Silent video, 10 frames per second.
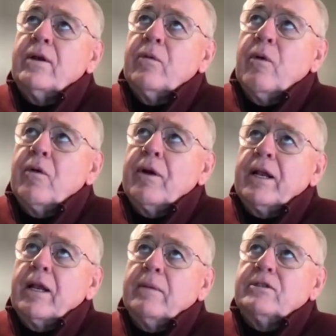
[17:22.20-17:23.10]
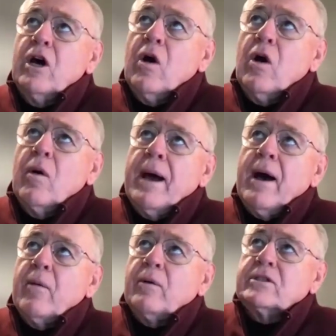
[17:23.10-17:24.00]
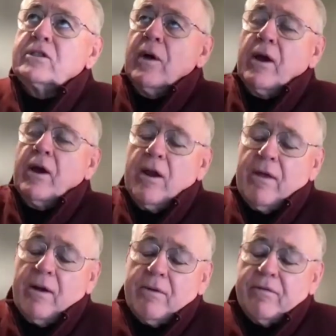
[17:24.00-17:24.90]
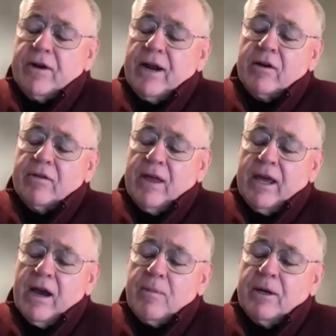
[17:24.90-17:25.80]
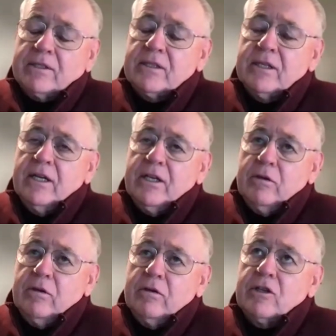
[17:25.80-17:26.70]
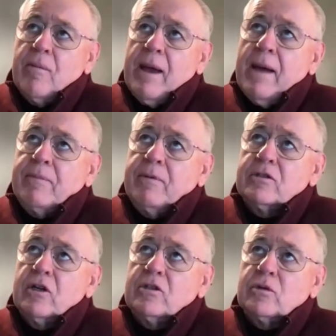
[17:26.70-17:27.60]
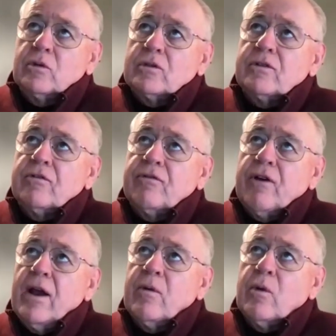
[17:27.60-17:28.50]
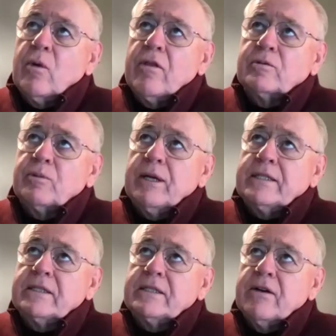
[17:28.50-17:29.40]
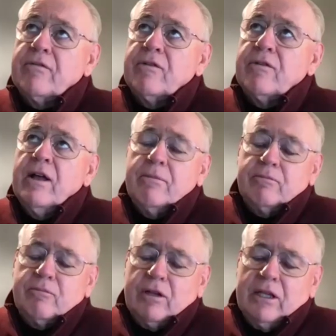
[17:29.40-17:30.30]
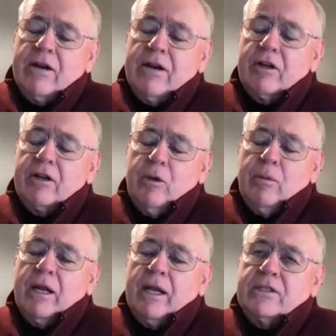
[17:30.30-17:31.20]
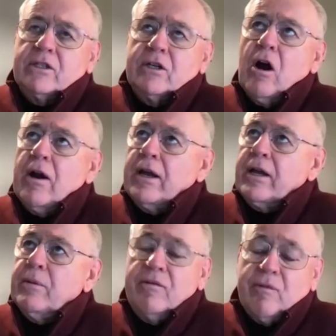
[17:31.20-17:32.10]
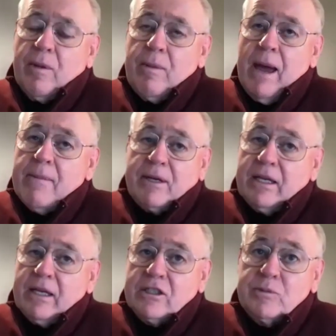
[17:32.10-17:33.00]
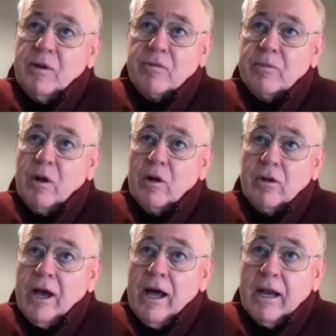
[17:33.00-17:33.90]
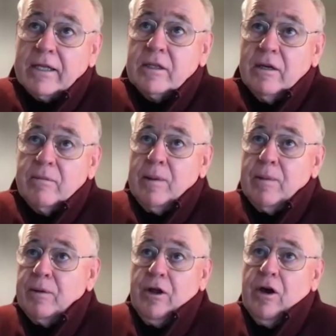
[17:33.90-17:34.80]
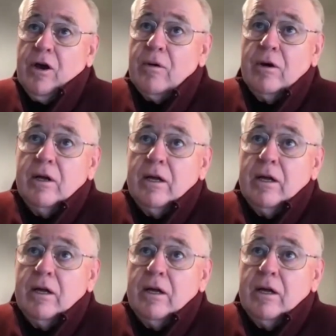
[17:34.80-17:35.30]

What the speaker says: do Rotary clubs know about what's going on in that river, and how can they help us use our map, use our tools to find where those places of litter accumulation are. It could be from the map, it can just be from local knowledge. People know,